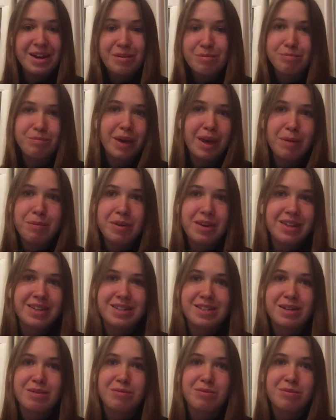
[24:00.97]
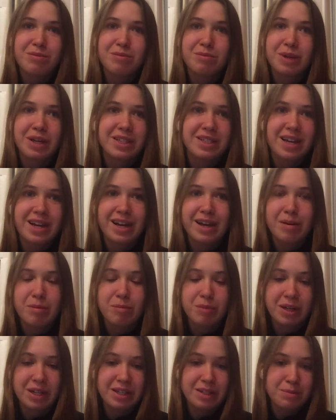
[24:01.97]
Maybe in some big tech
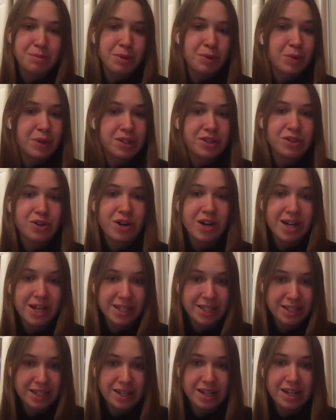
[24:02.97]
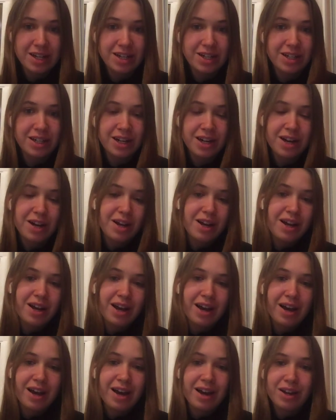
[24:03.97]
companies, but once you are a senior,
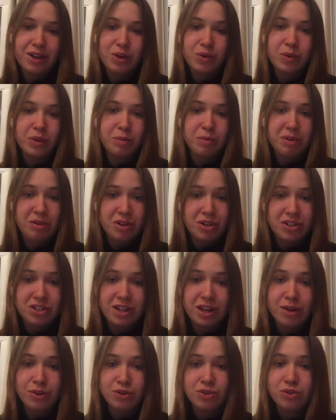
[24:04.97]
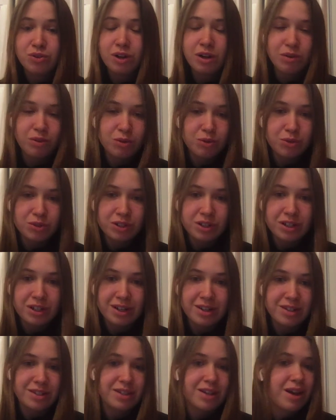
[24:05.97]
you will be reached out to
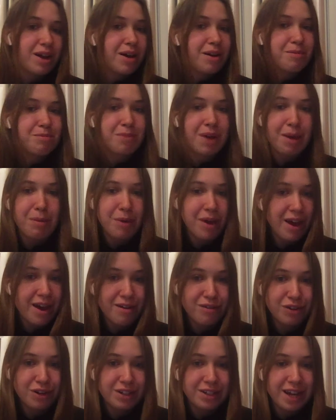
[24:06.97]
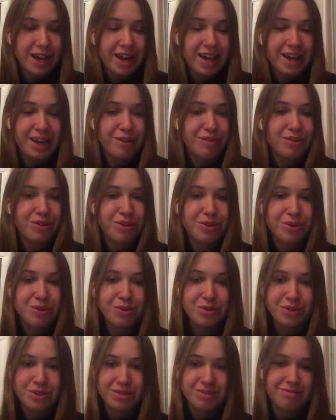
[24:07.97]
recruiters, maybe every day. If
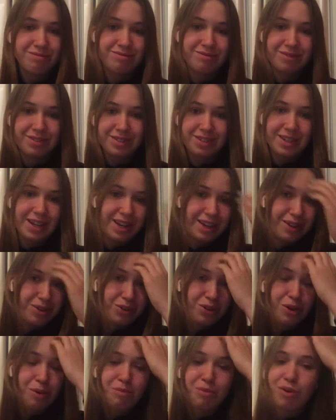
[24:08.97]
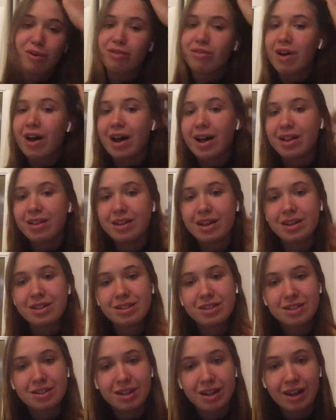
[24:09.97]
you say on your profile
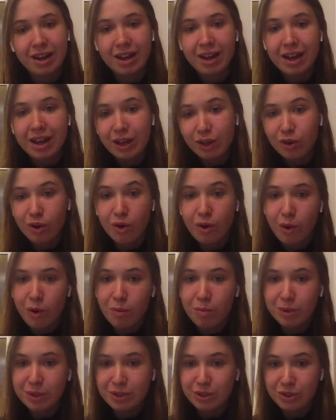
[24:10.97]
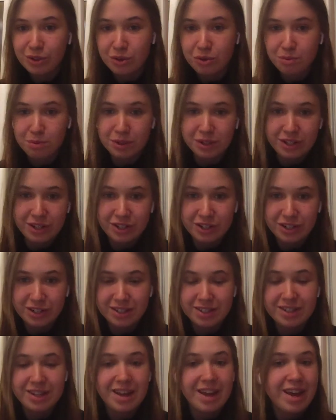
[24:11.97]
that you're open to new
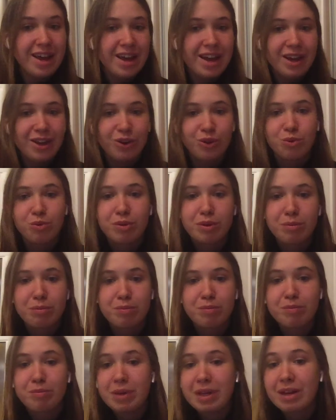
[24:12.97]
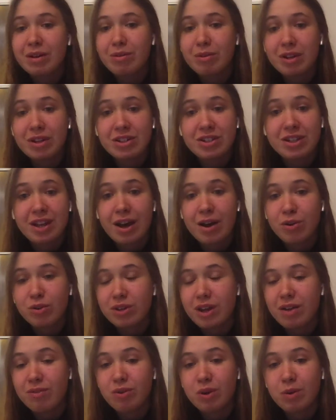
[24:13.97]
positions, you will be reached out
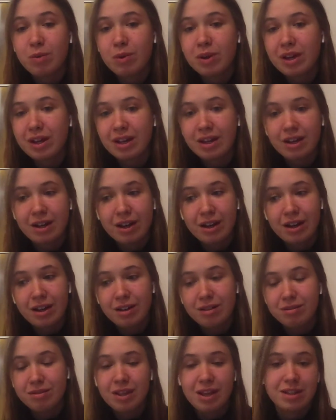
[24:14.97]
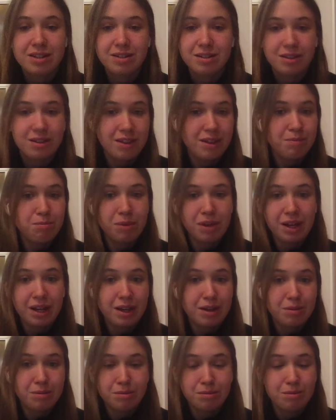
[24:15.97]
every week. That's the
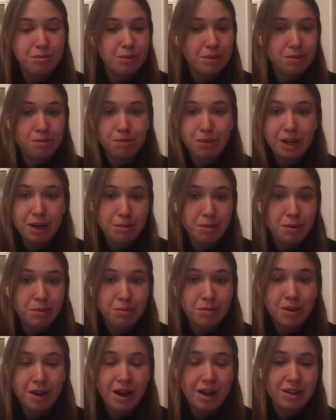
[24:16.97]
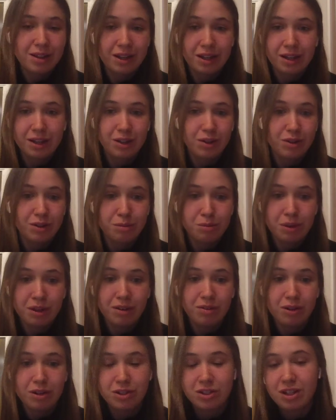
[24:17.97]
minimum. I think you'll be
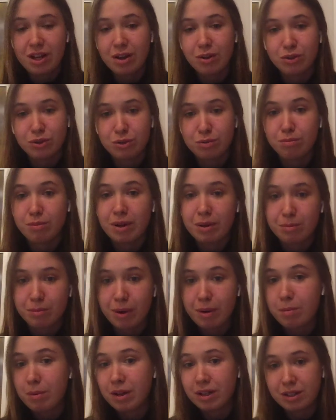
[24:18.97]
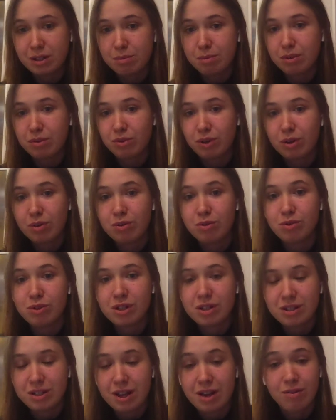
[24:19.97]
reached out by multiple
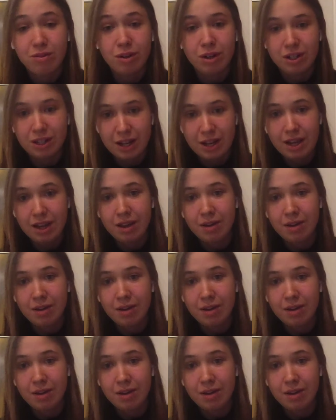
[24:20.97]
recruiters every day.